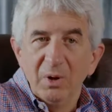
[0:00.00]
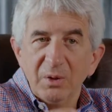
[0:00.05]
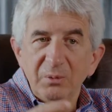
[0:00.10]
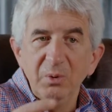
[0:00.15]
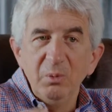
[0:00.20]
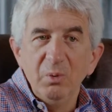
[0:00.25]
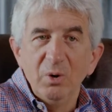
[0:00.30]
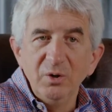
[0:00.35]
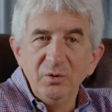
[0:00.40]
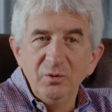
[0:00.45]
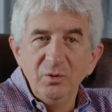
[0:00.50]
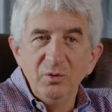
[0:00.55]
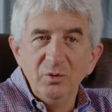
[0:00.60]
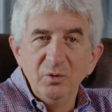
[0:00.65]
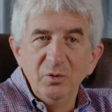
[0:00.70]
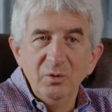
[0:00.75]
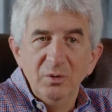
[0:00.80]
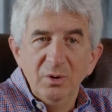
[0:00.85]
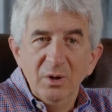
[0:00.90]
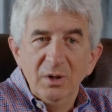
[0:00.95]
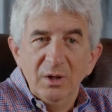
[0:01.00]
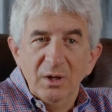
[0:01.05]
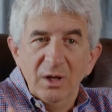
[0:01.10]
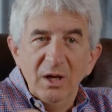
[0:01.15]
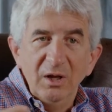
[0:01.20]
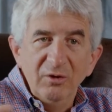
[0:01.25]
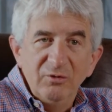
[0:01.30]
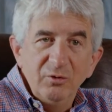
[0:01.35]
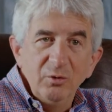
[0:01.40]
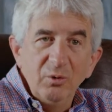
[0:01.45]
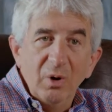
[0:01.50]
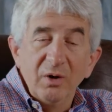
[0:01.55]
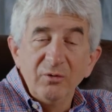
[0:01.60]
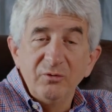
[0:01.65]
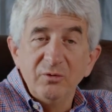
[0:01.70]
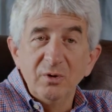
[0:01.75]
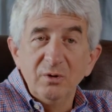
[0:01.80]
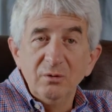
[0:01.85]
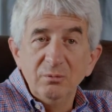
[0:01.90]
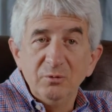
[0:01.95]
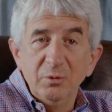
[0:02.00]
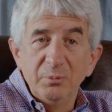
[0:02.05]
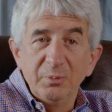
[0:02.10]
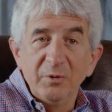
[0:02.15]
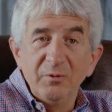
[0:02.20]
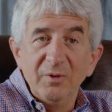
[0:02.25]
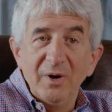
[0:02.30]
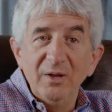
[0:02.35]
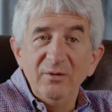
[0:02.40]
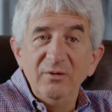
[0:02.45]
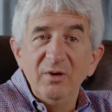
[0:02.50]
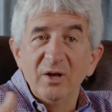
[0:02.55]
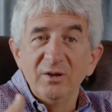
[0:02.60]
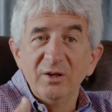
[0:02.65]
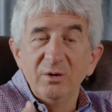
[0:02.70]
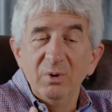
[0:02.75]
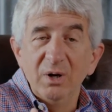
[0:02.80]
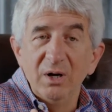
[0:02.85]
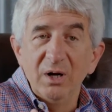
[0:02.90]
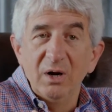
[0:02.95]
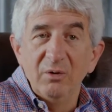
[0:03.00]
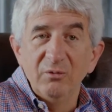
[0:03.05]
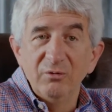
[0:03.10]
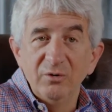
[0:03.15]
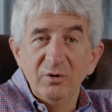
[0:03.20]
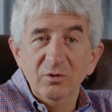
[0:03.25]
What we want to do is to also to provide the other way around.